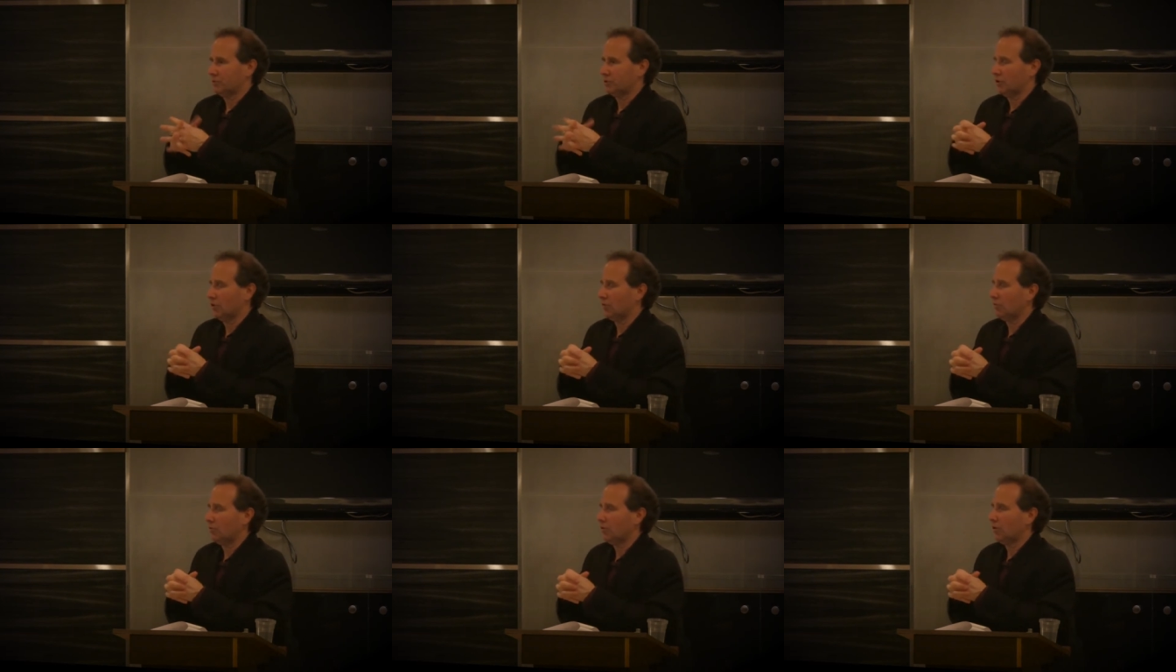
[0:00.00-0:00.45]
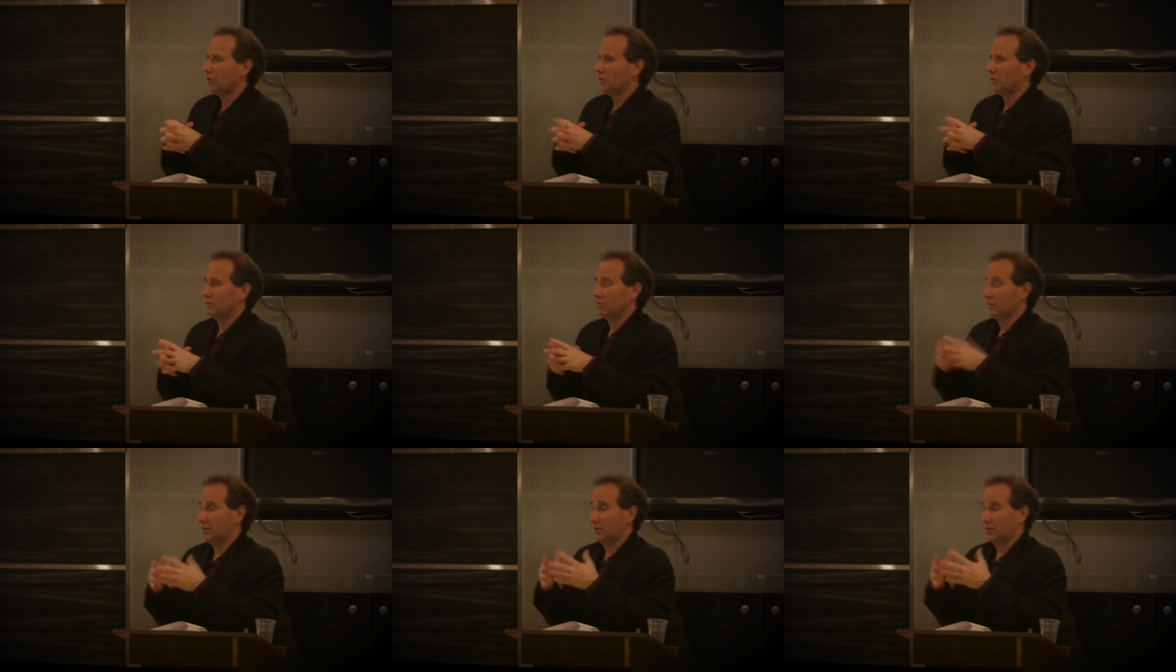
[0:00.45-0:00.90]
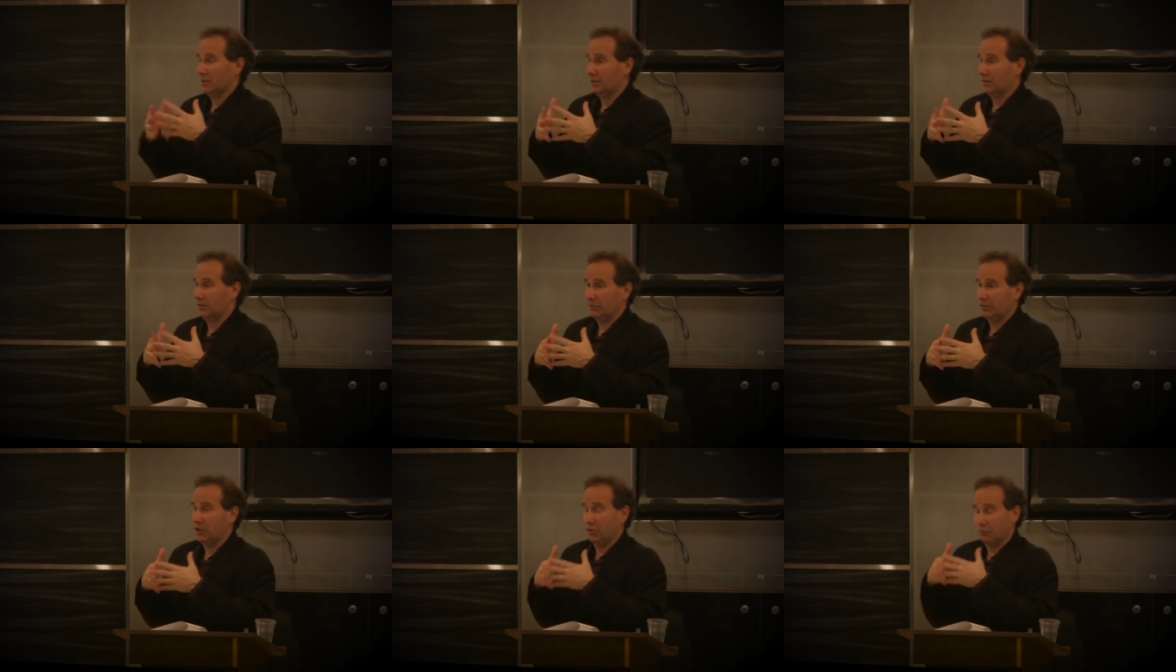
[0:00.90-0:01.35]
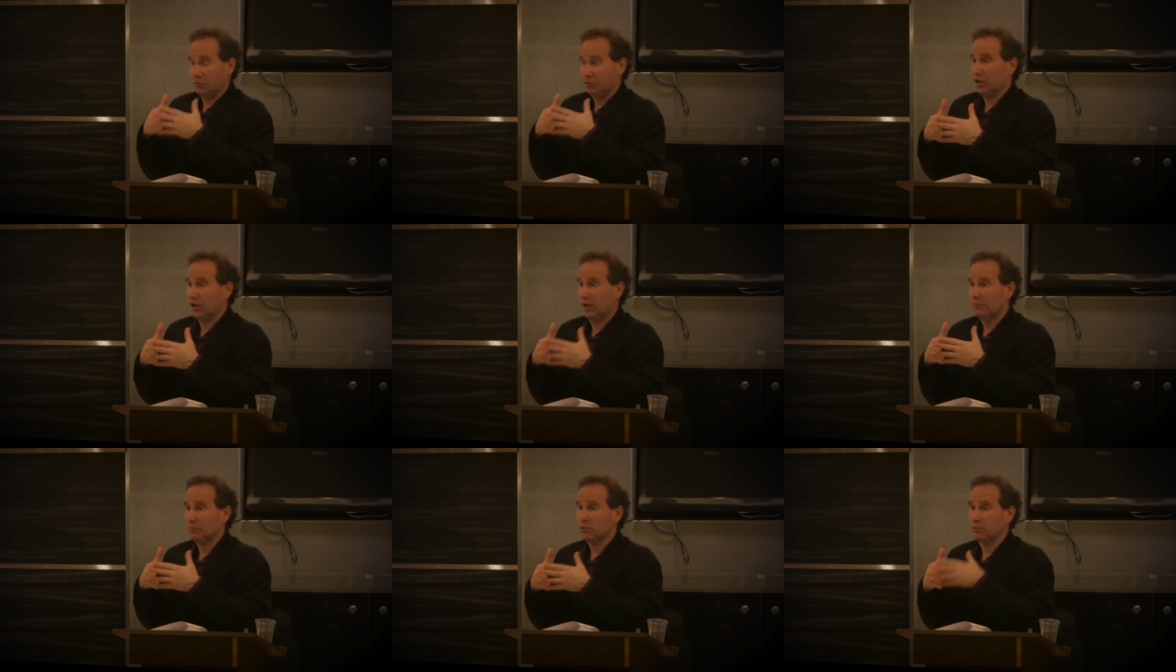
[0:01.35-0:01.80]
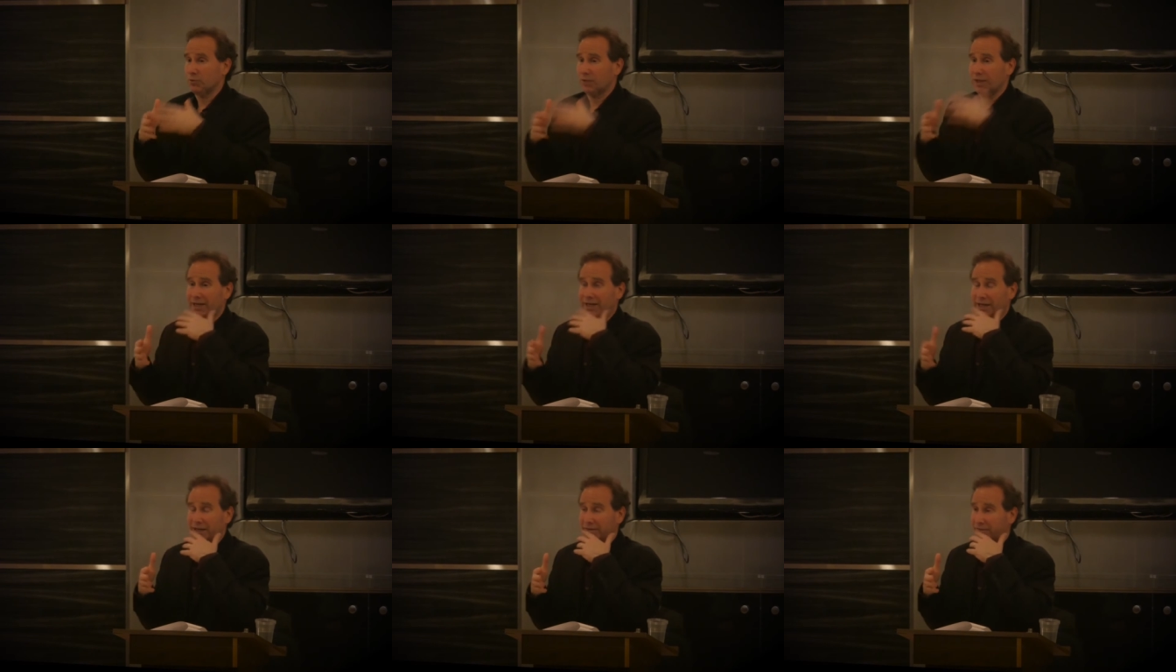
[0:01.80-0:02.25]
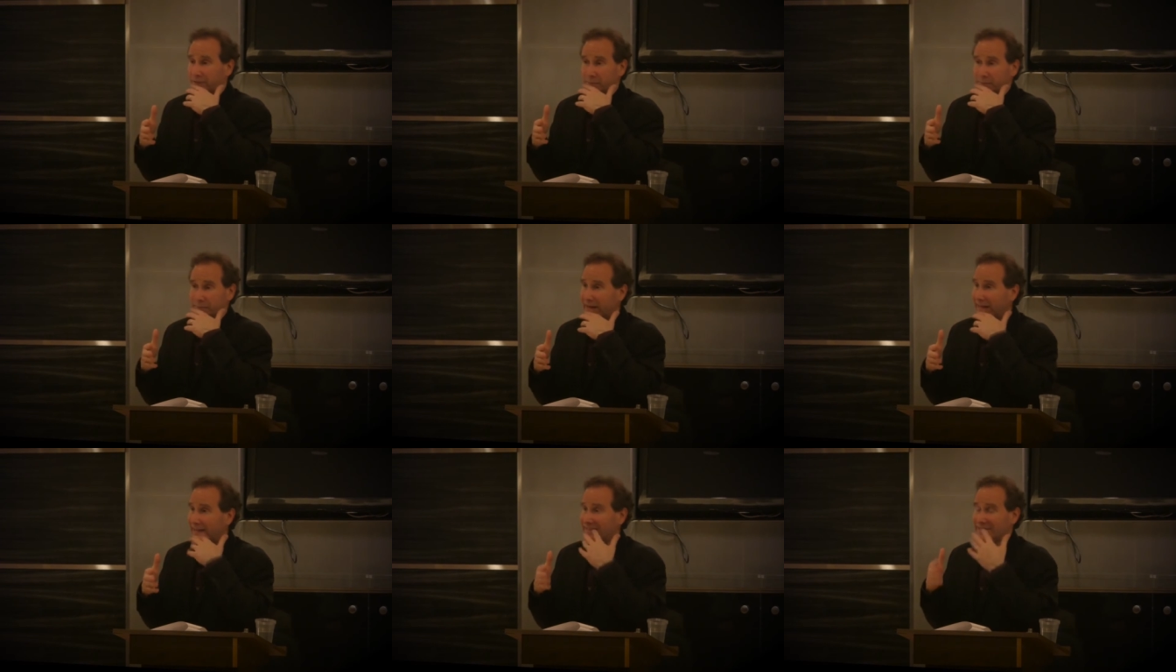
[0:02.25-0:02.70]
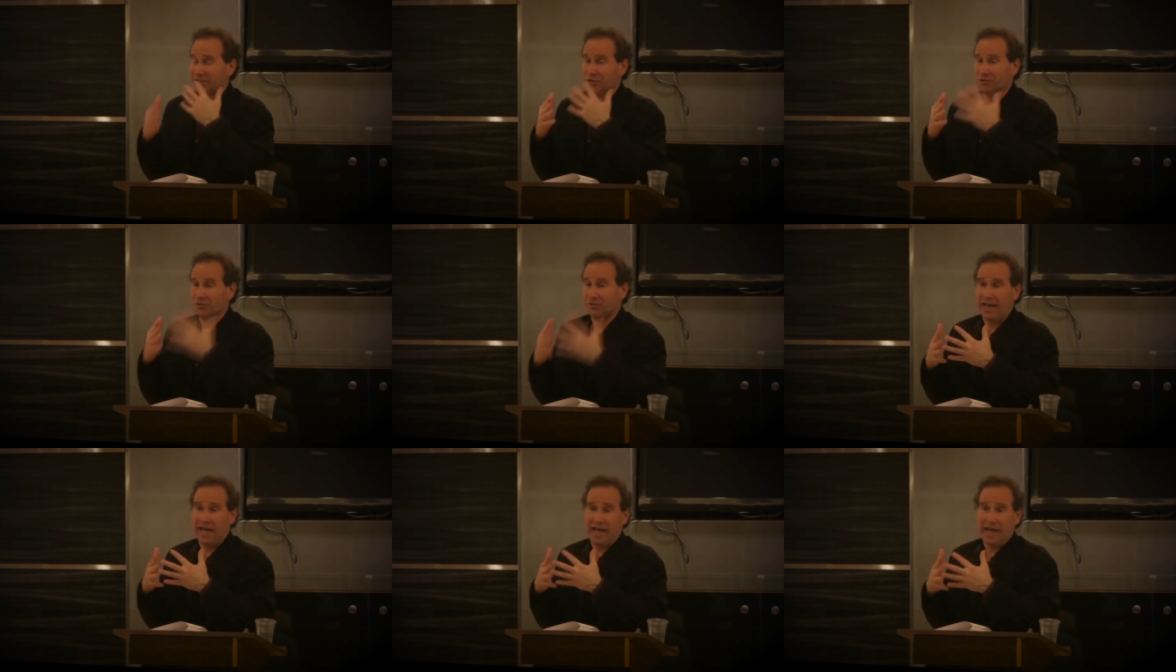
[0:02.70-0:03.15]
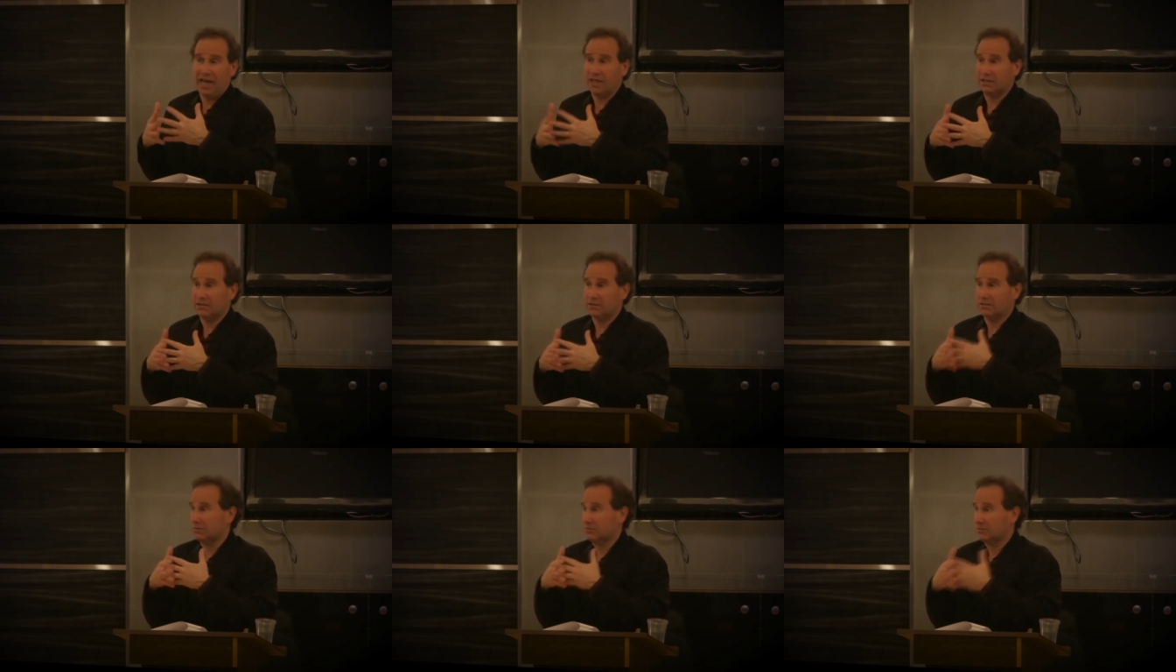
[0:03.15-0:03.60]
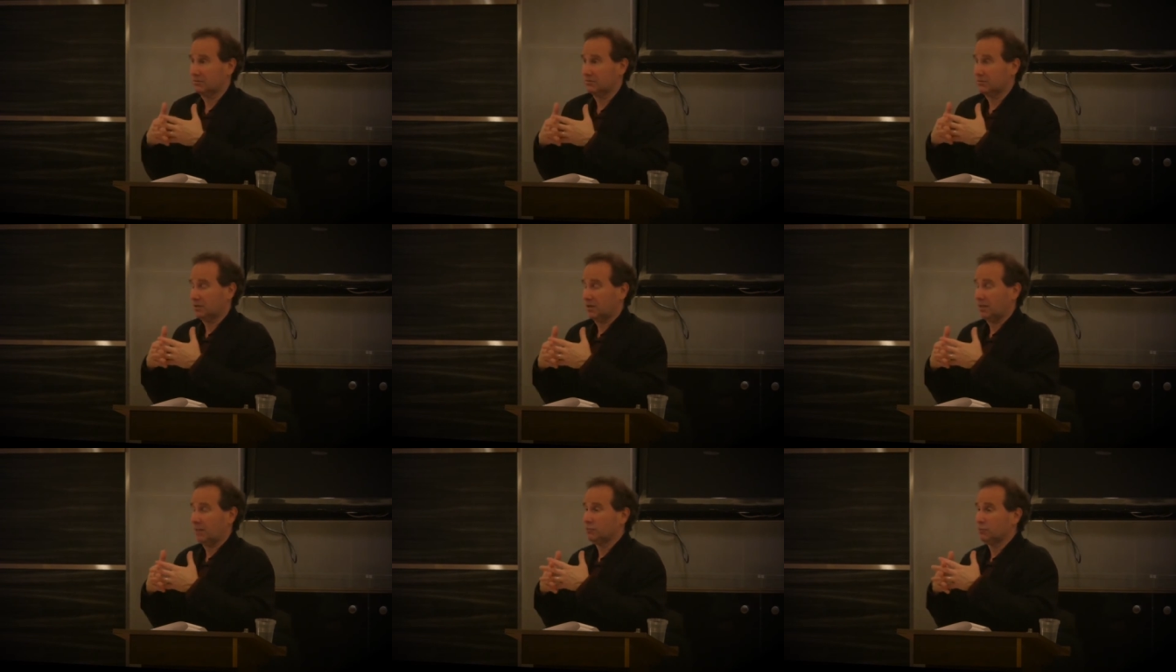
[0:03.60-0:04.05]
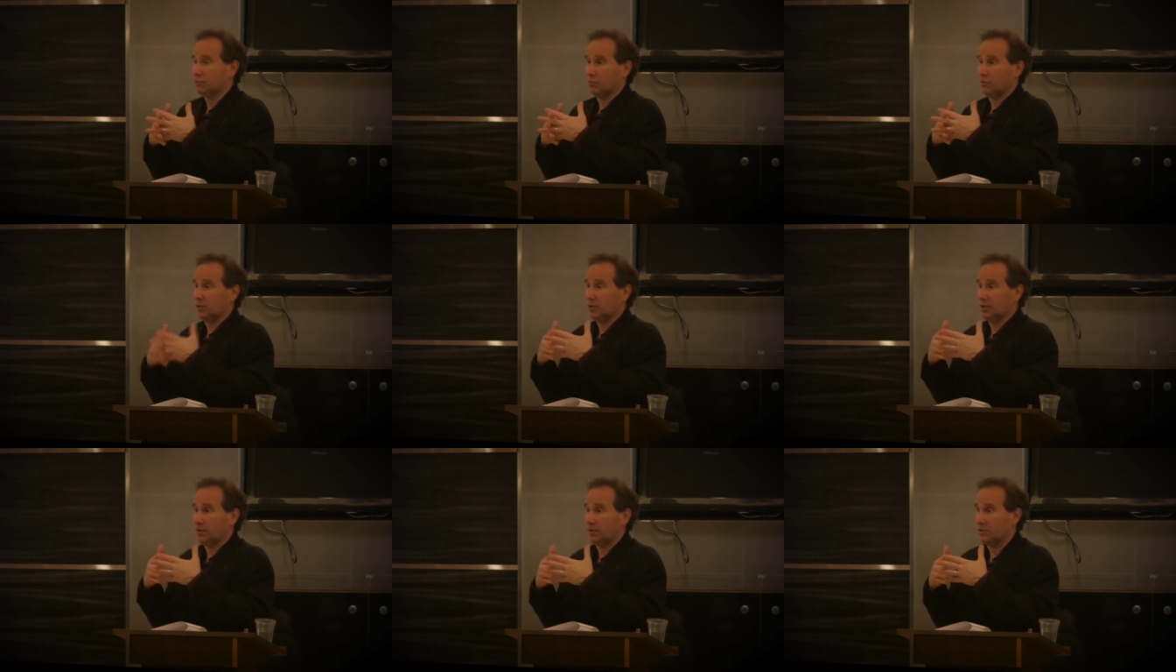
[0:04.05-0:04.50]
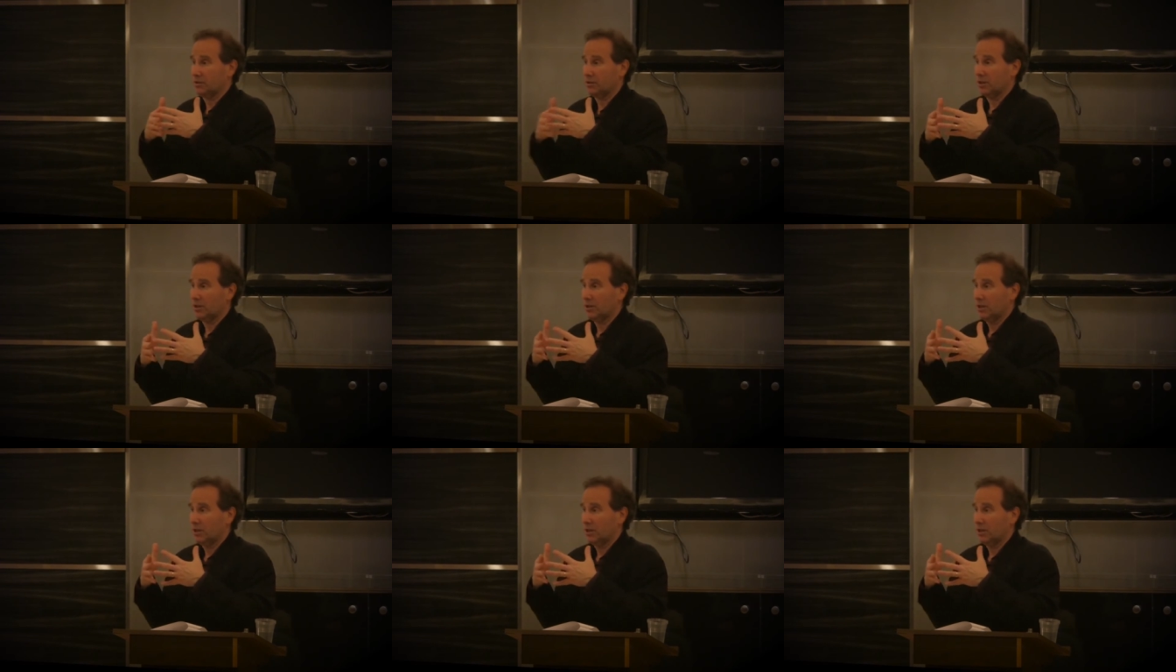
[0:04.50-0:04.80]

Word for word: So if you, know, if you come to that kind of impasse and you can't come to a,